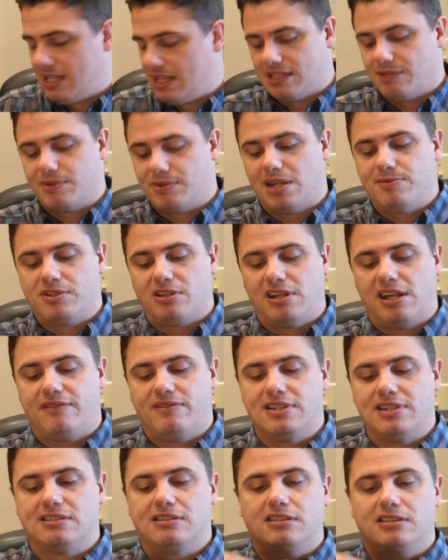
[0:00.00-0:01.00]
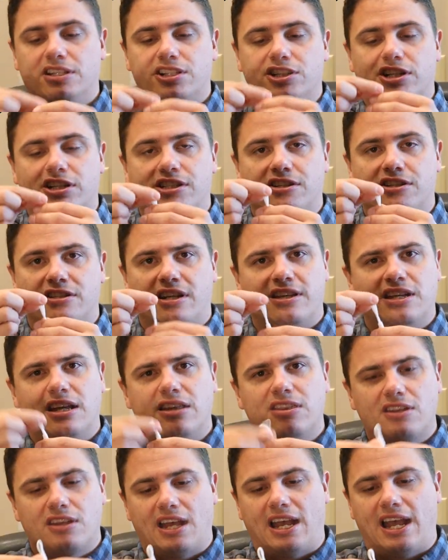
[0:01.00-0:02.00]
Sometimes they'll have these little adjusters on the
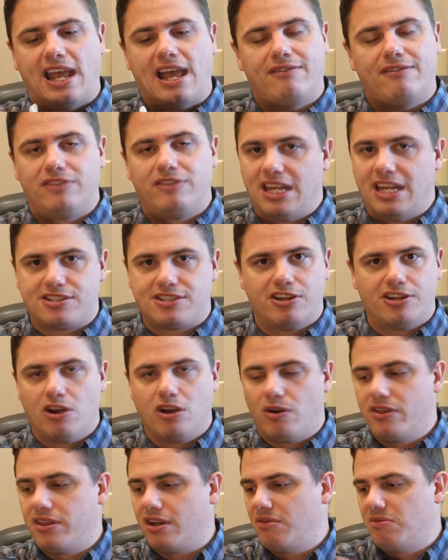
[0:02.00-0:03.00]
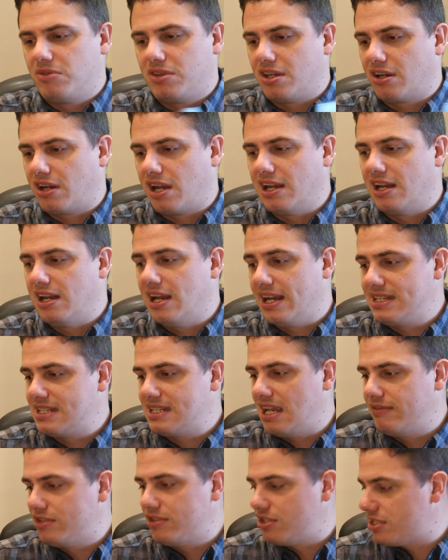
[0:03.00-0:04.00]
end. I have yes or no in there. They're kind of nice
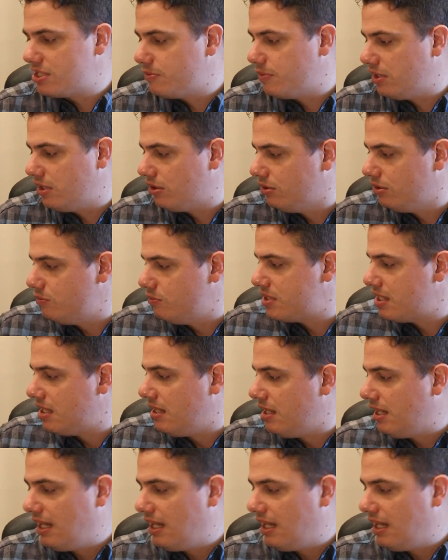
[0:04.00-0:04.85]
to have adjustable ear loops.